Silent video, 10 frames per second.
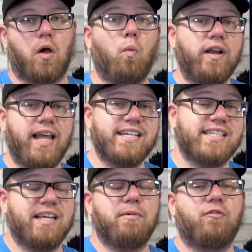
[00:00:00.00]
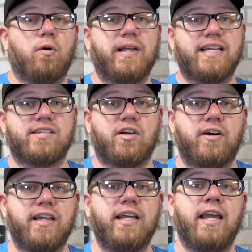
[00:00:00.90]
One last thing before we get
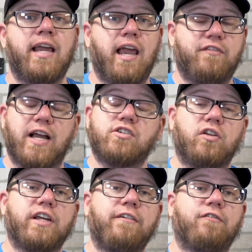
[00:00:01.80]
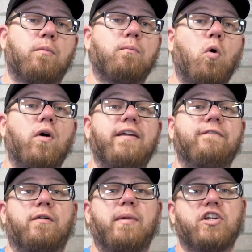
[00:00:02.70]
started, if you guys are looking for more
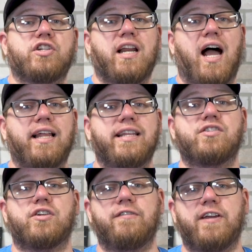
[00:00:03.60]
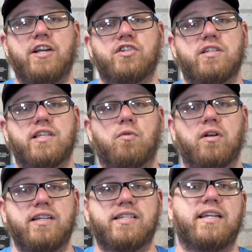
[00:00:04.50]
information on these certifications that were
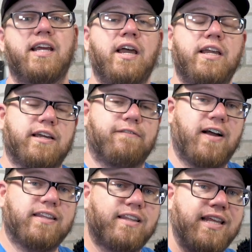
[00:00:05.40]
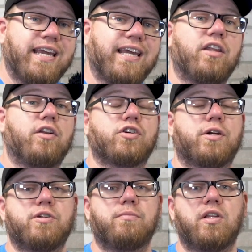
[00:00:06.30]
listed, you can find the link in the
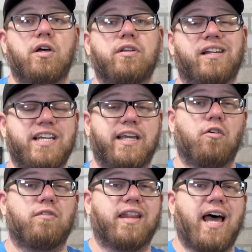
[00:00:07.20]
description below that'll take you over to the